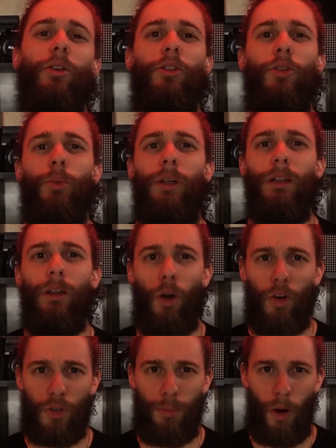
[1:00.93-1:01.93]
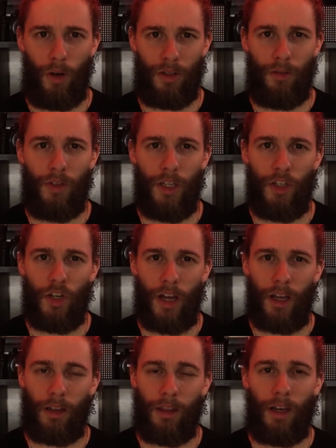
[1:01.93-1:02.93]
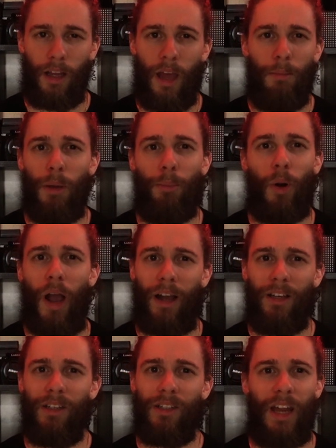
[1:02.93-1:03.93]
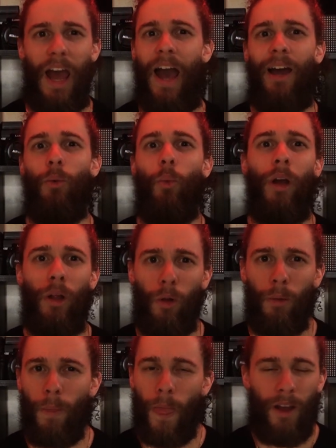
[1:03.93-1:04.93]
are three large parts of DJing that can be practiced at will.